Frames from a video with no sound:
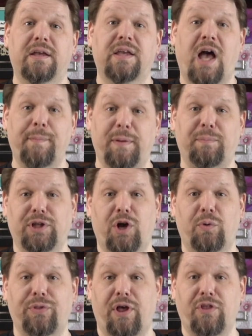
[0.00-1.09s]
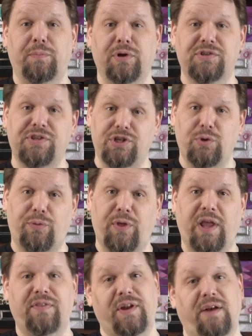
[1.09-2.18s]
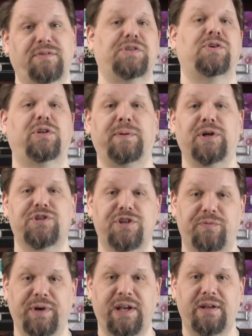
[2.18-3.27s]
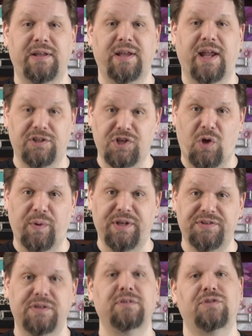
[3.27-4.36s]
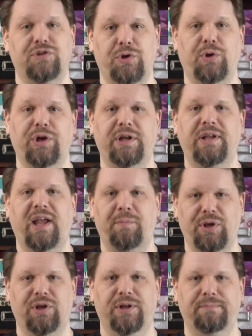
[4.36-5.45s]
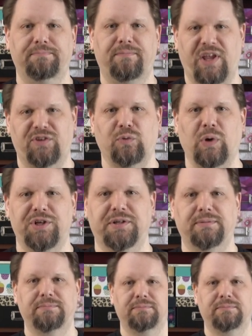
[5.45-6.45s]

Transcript: Comment below with other books that you think that every solar punk should read. And as always, do good and be good. Thanks for watching.